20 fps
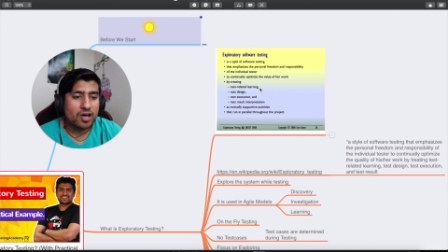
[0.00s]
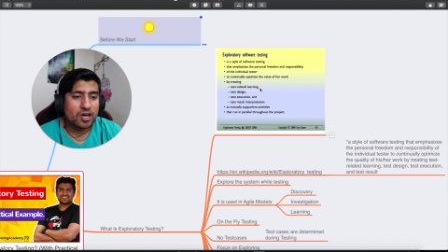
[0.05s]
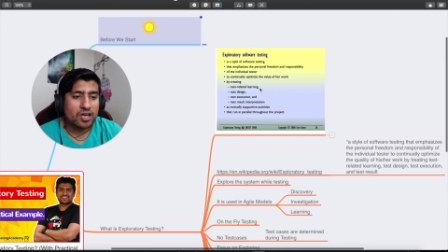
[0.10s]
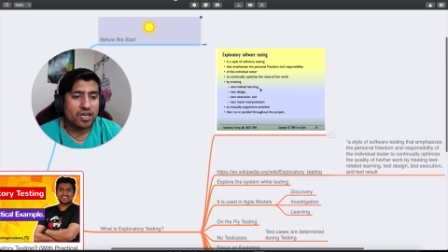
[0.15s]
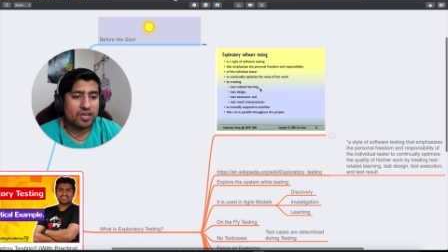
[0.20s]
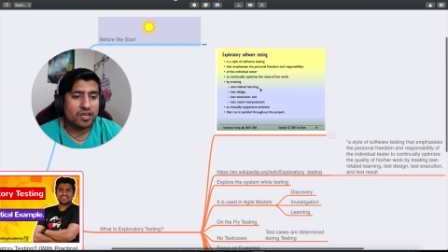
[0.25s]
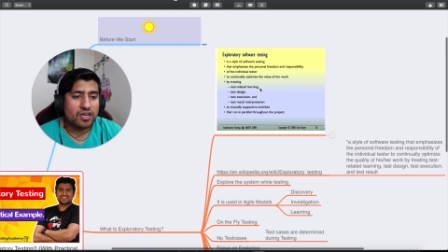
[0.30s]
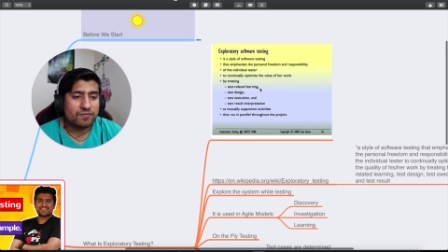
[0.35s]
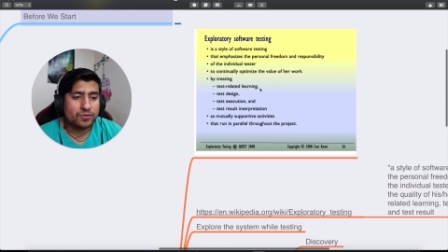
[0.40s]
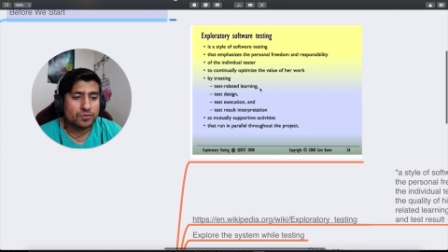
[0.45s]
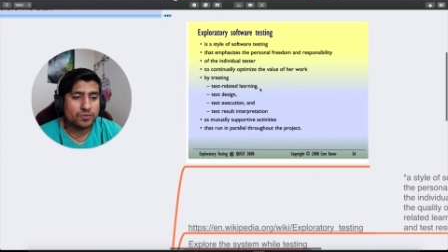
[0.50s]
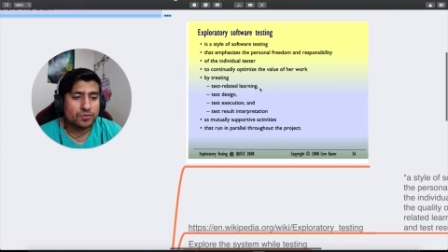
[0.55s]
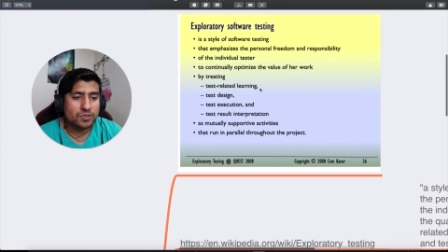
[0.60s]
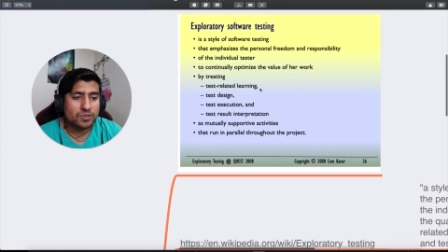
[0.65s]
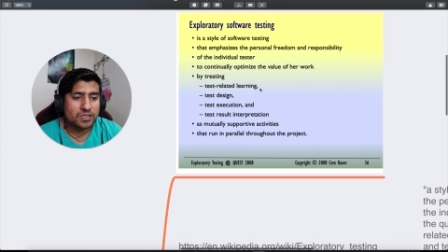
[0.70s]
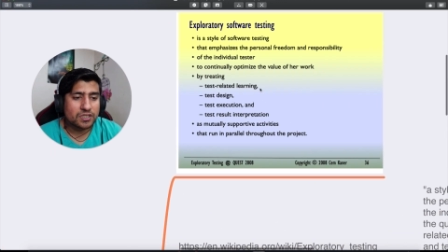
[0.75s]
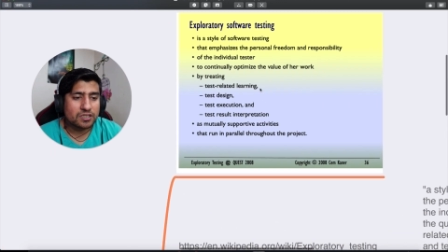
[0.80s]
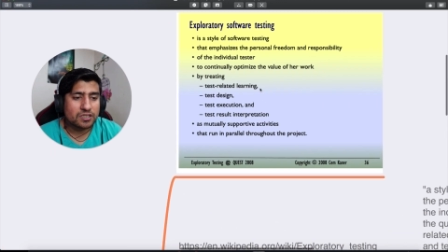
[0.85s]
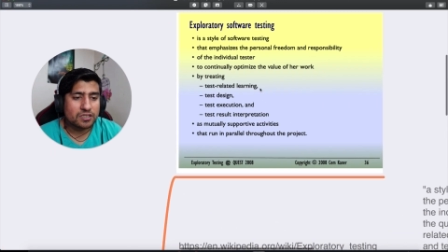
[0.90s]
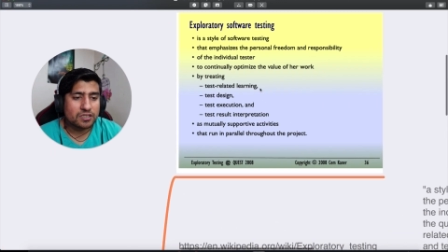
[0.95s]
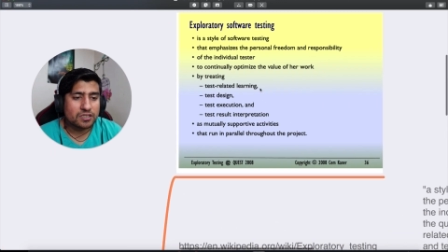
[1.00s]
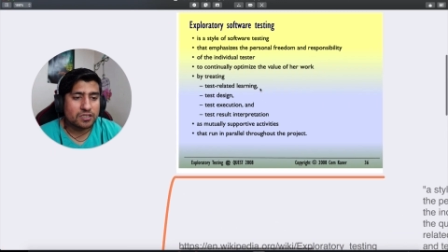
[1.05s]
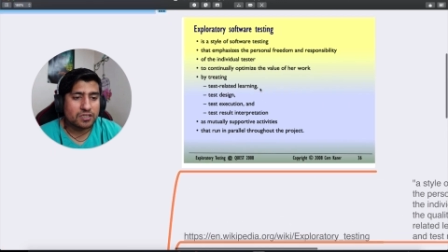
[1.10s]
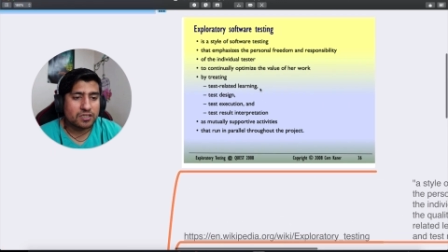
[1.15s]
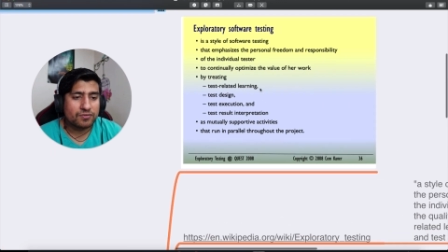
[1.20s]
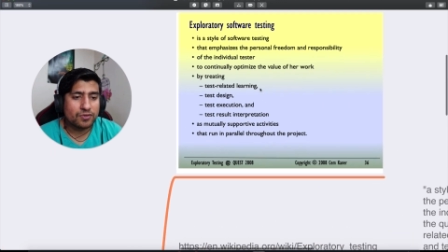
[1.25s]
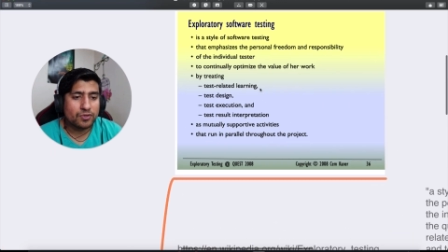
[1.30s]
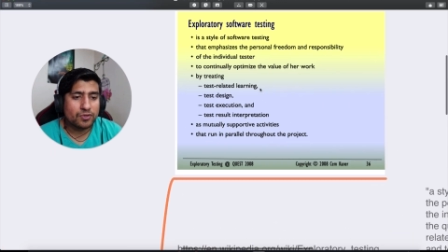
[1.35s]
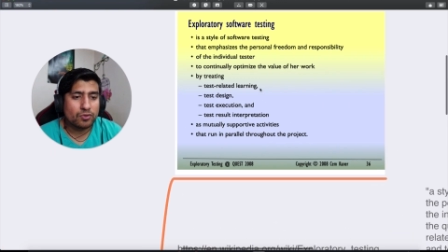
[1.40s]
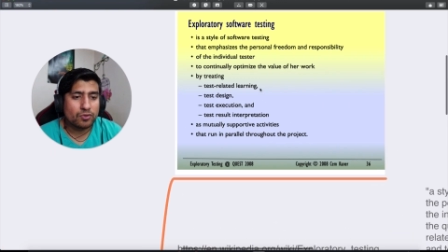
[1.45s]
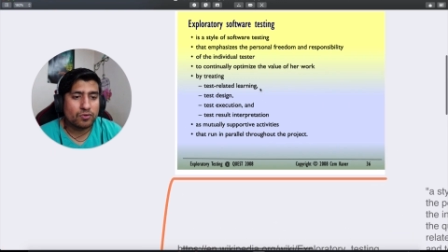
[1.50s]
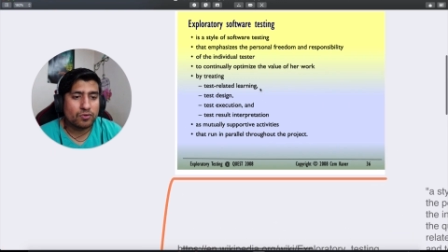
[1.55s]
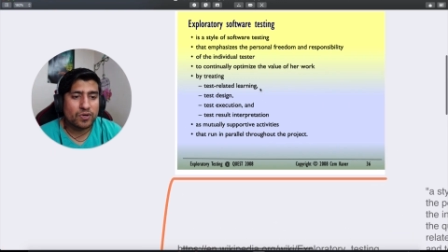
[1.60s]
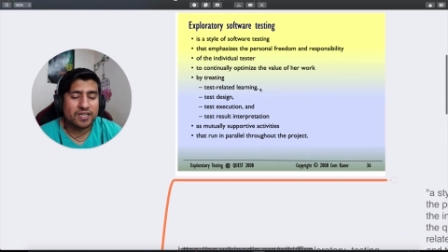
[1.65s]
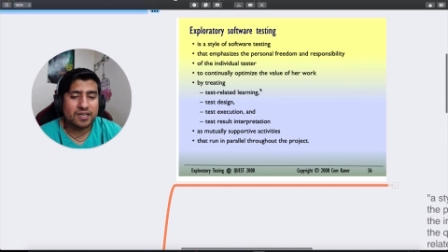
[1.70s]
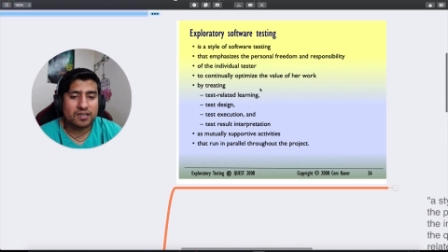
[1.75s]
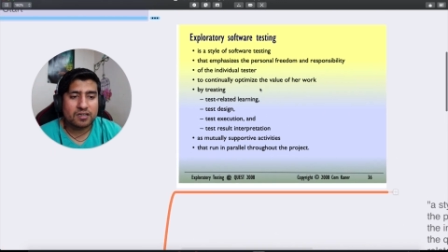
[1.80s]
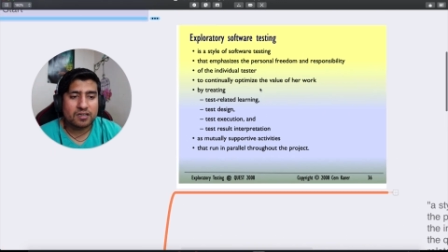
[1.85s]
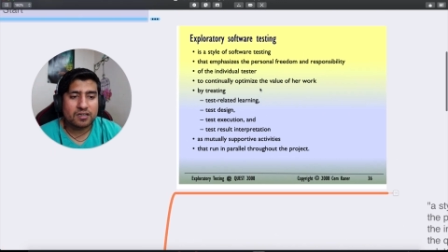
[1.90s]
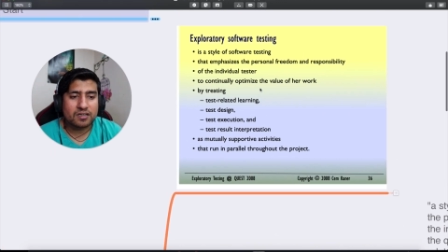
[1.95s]
If you uh, if you know what
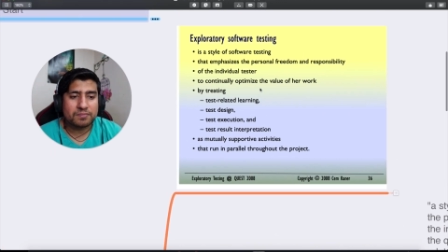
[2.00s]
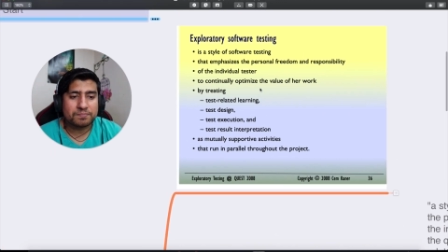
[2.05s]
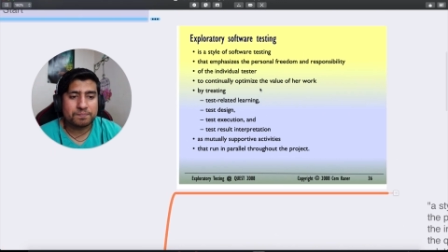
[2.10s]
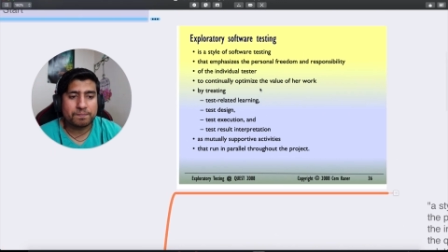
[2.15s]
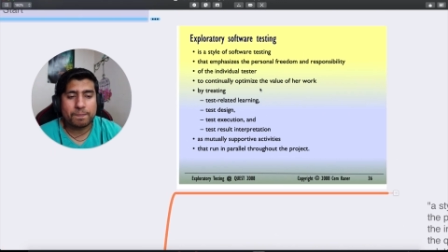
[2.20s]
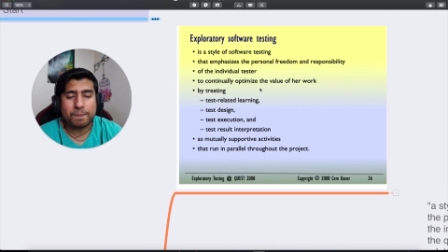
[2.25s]
uh,